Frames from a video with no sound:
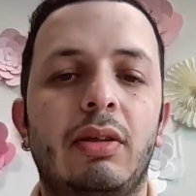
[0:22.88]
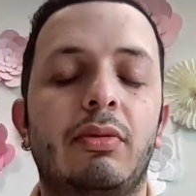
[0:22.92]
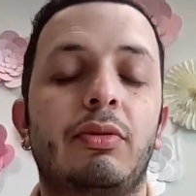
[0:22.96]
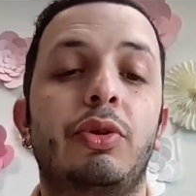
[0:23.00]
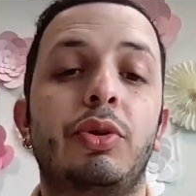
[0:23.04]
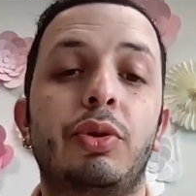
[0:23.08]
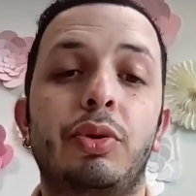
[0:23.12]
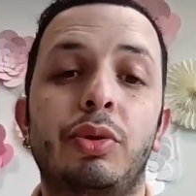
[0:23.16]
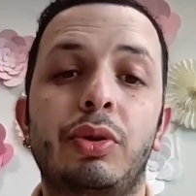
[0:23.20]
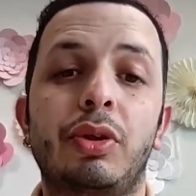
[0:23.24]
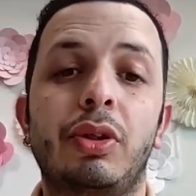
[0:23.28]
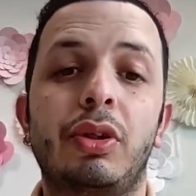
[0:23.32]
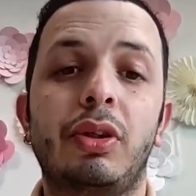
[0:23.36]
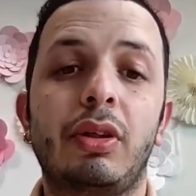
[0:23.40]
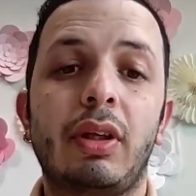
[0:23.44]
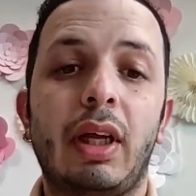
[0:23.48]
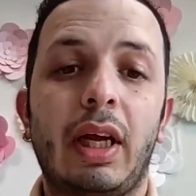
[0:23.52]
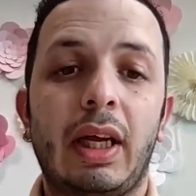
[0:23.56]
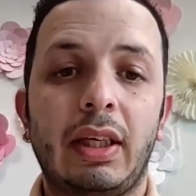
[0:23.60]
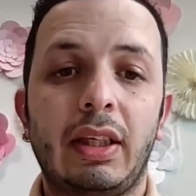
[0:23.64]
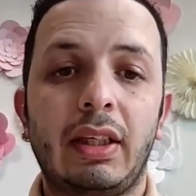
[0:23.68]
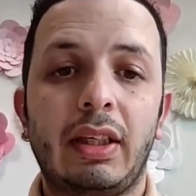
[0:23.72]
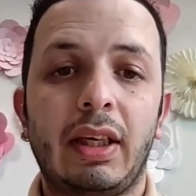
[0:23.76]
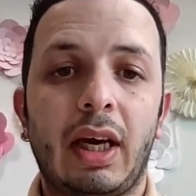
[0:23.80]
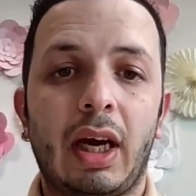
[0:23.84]
Google
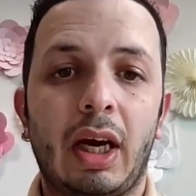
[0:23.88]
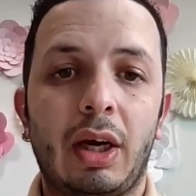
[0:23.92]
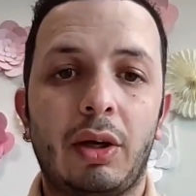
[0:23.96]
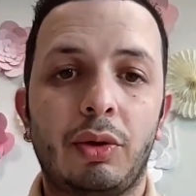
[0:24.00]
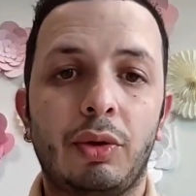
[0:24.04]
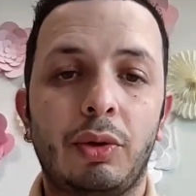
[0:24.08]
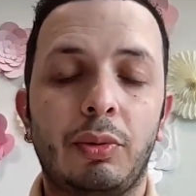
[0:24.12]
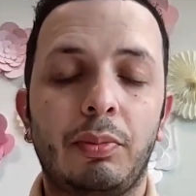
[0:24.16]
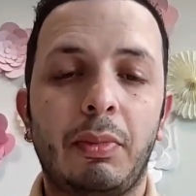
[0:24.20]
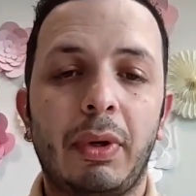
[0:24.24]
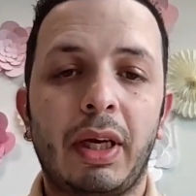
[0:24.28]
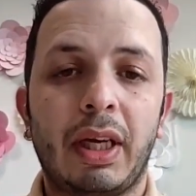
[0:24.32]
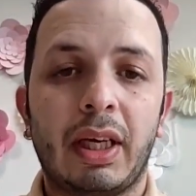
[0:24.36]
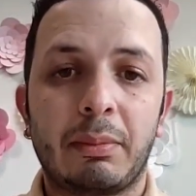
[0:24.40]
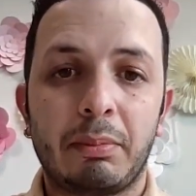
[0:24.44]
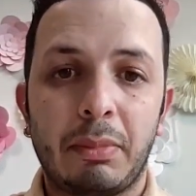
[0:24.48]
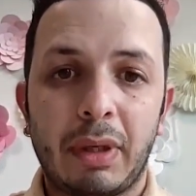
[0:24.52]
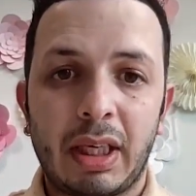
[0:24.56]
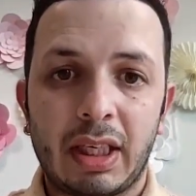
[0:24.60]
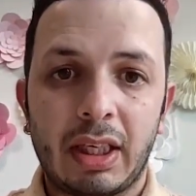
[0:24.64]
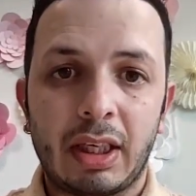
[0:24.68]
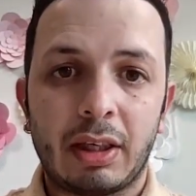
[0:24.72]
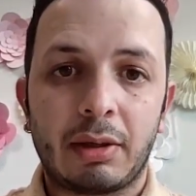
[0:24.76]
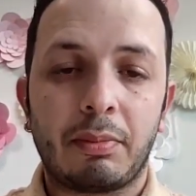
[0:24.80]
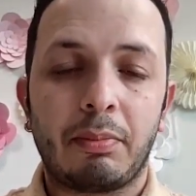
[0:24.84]
and Yahoo
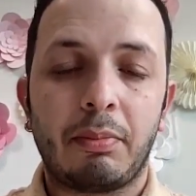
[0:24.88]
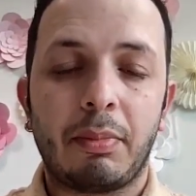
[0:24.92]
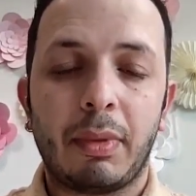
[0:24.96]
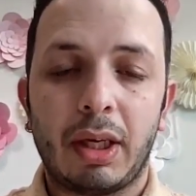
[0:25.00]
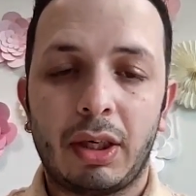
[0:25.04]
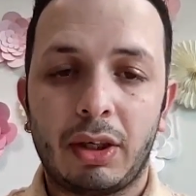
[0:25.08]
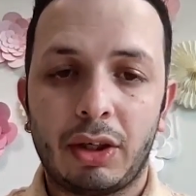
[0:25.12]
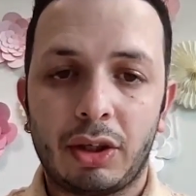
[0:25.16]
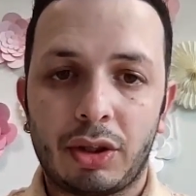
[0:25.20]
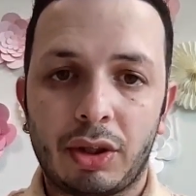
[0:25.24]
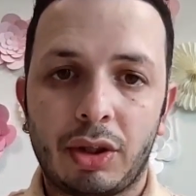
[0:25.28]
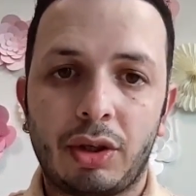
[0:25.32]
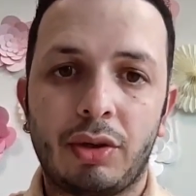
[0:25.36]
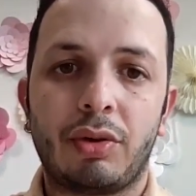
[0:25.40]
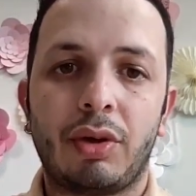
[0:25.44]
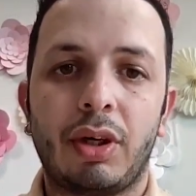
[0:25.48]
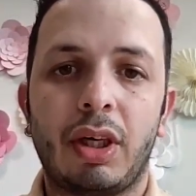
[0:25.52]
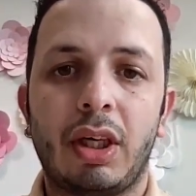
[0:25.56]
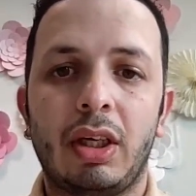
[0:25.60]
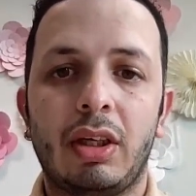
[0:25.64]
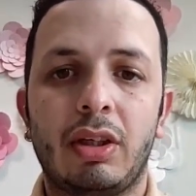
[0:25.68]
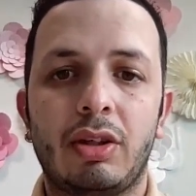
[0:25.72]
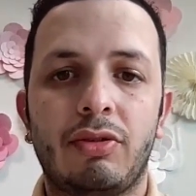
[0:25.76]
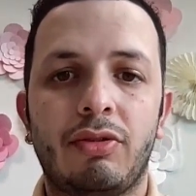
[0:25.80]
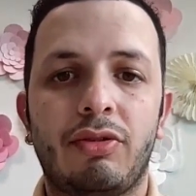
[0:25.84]
made it
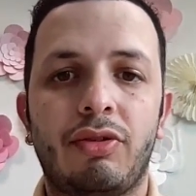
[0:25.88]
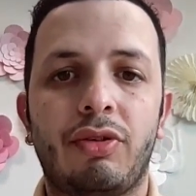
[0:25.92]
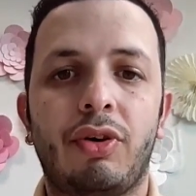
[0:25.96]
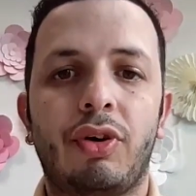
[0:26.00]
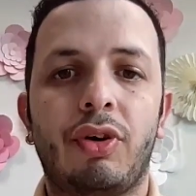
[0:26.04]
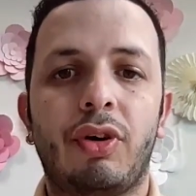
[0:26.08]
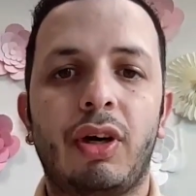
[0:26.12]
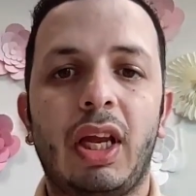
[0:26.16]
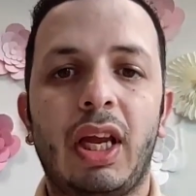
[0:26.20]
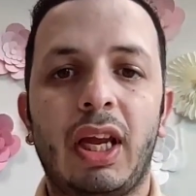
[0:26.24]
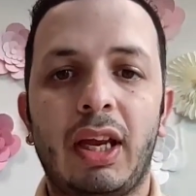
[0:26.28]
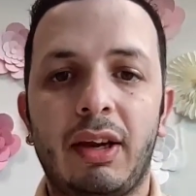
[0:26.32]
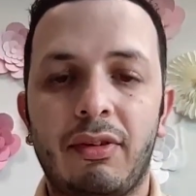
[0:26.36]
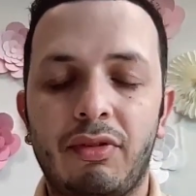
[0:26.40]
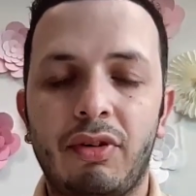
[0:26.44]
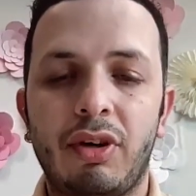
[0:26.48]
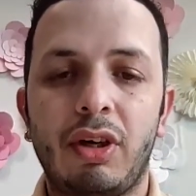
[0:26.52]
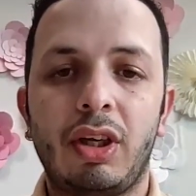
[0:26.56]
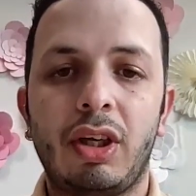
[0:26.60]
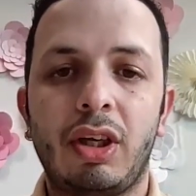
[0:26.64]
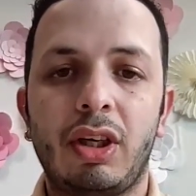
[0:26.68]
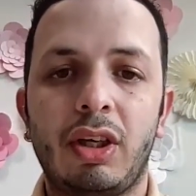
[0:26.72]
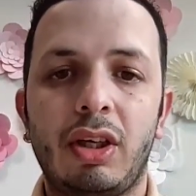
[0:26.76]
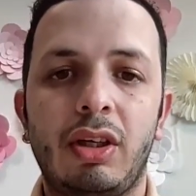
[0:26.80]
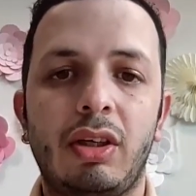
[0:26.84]
mandatory for
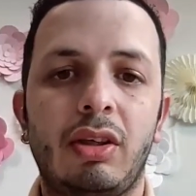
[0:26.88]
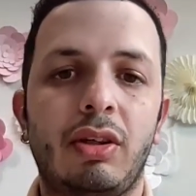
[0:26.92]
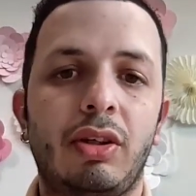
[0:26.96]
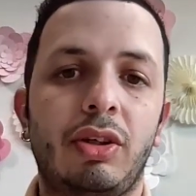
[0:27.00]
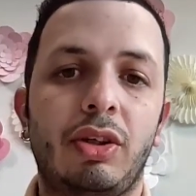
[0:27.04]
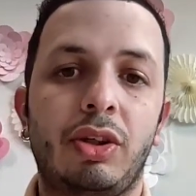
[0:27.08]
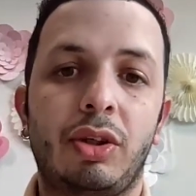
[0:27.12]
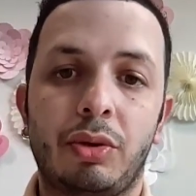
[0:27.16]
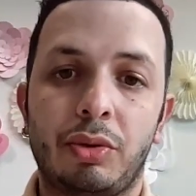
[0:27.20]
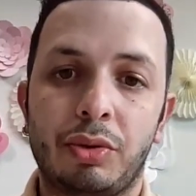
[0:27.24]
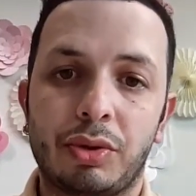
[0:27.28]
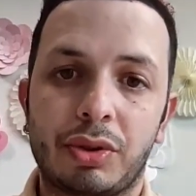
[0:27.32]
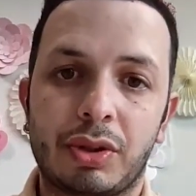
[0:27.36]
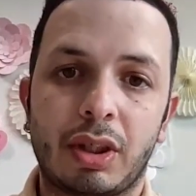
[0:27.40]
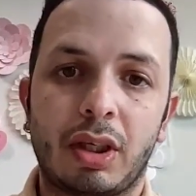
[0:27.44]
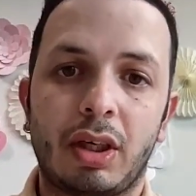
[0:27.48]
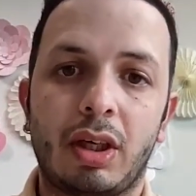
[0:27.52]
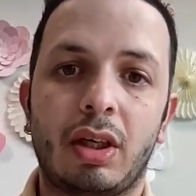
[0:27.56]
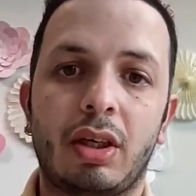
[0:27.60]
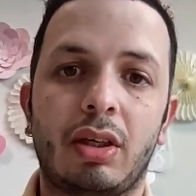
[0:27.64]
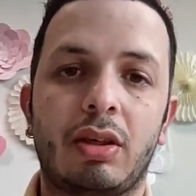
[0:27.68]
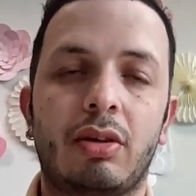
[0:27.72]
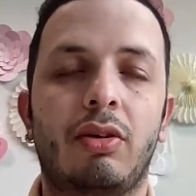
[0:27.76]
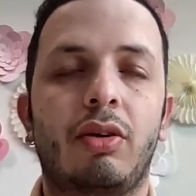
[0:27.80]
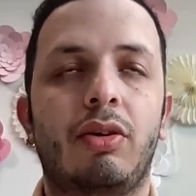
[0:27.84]
every
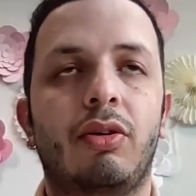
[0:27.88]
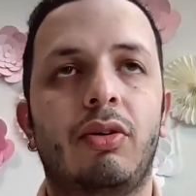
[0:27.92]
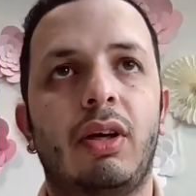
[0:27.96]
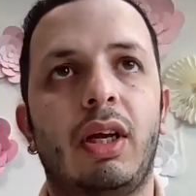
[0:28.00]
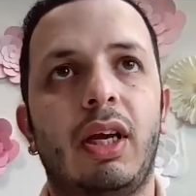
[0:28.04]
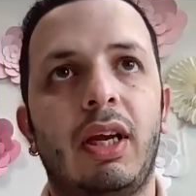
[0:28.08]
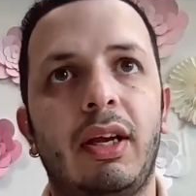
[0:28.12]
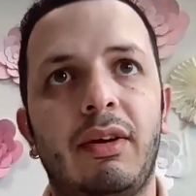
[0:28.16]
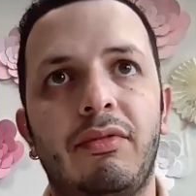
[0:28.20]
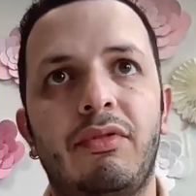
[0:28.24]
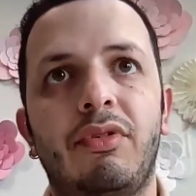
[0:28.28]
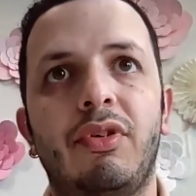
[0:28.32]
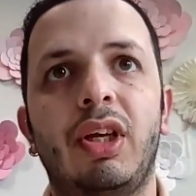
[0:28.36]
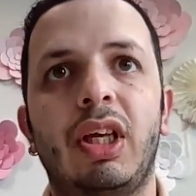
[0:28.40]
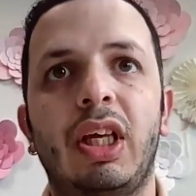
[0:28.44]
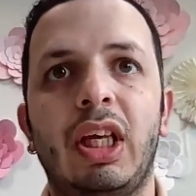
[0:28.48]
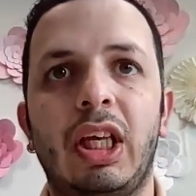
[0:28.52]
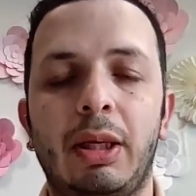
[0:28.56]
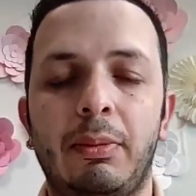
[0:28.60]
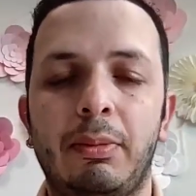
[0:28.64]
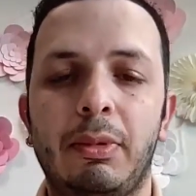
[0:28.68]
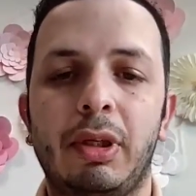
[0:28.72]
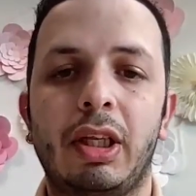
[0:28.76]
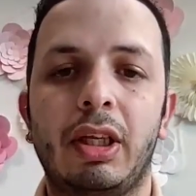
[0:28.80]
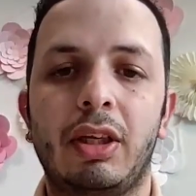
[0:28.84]
user or every
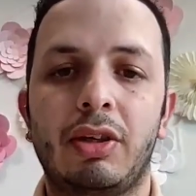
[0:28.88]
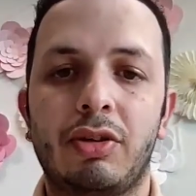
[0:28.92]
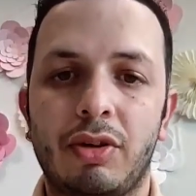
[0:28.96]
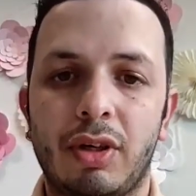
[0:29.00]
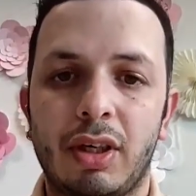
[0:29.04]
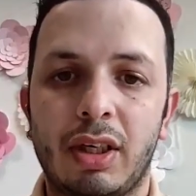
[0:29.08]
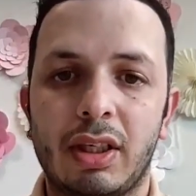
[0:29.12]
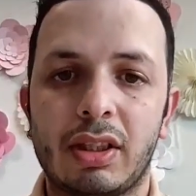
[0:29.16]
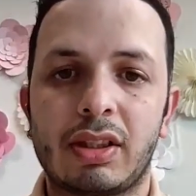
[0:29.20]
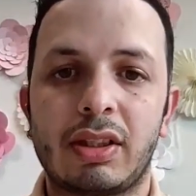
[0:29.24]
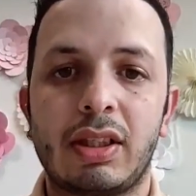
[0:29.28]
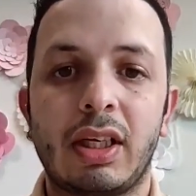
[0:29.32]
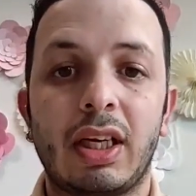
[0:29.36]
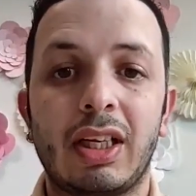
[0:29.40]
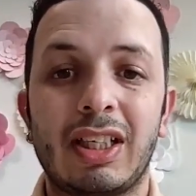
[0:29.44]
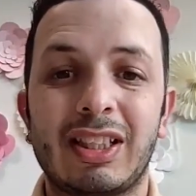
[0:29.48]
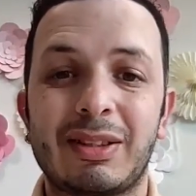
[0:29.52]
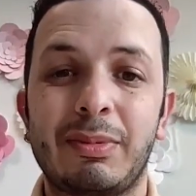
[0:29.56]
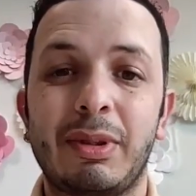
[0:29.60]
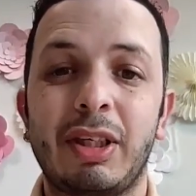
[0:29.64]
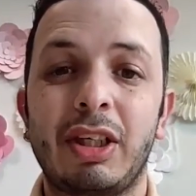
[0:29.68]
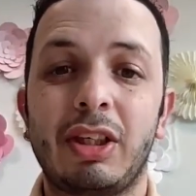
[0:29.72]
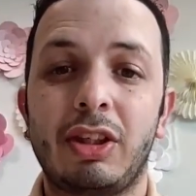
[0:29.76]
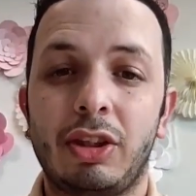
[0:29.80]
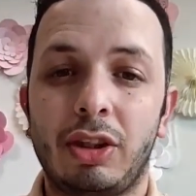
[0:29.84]
email address that is
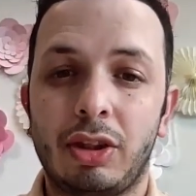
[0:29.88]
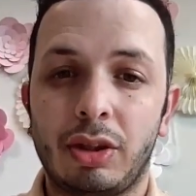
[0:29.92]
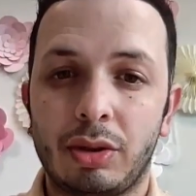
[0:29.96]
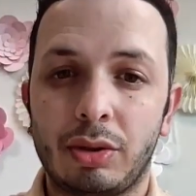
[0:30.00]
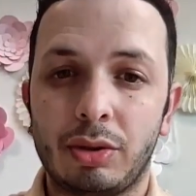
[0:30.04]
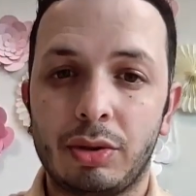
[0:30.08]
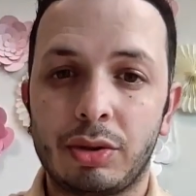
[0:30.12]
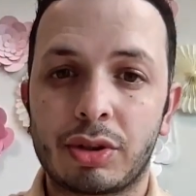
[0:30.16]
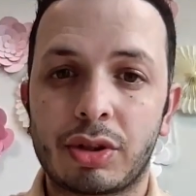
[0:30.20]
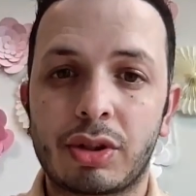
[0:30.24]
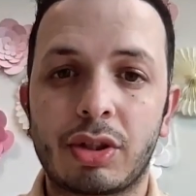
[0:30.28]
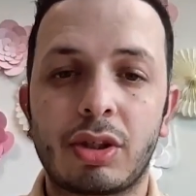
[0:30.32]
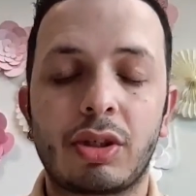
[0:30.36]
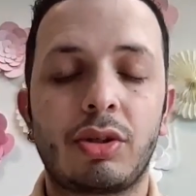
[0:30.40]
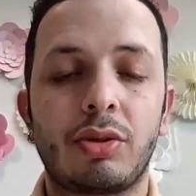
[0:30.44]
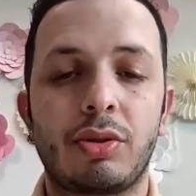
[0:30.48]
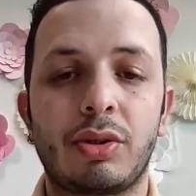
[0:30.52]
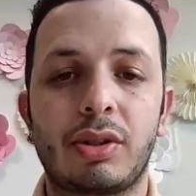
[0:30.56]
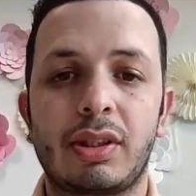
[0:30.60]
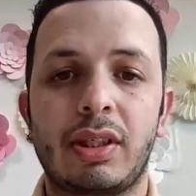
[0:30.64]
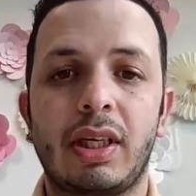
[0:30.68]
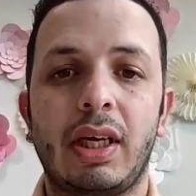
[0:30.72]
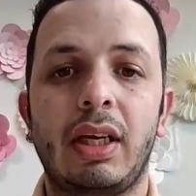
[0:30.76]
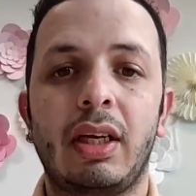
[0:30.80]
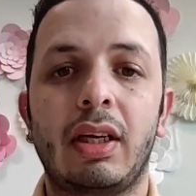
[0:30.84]
being used to
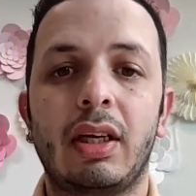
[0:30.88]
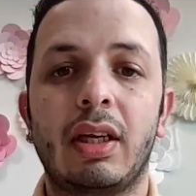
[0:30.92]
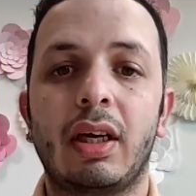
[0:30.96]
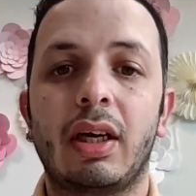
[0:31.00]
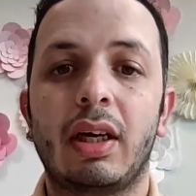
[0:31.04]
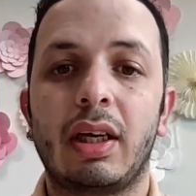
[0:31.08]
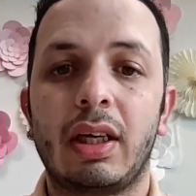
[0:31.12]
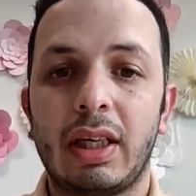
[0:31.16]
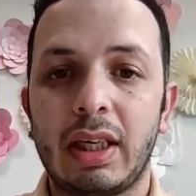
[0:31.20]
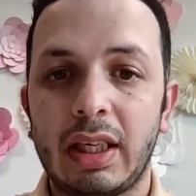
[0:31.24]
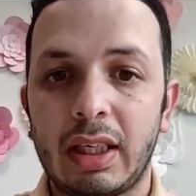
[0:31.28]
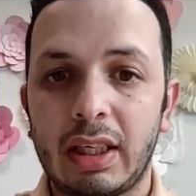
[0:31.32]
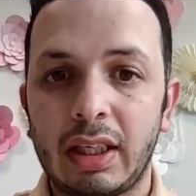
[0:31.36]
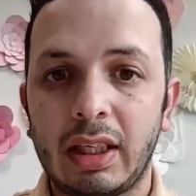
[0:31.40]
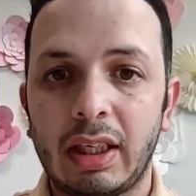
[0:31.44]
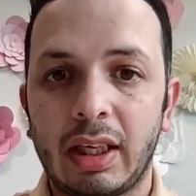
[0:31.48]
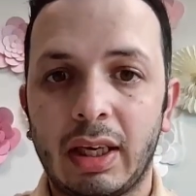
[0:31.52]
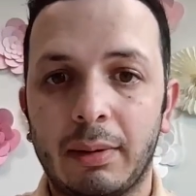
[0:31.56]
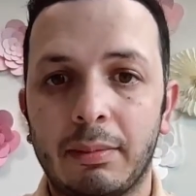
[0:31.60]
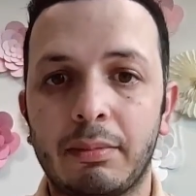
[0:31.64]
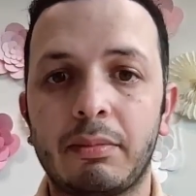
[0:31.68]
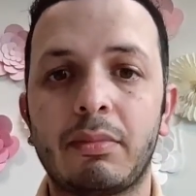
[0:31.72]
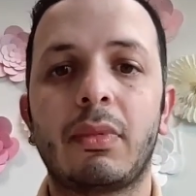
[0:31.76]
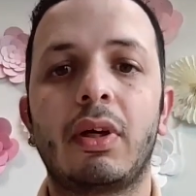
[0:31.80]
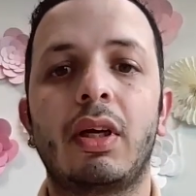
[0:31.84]
send a
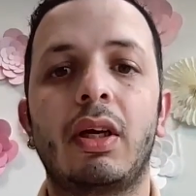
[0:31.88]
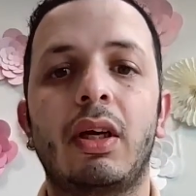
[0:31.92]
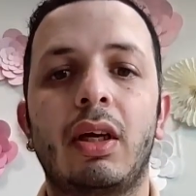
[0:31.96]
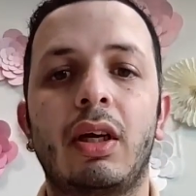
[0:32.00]
EDM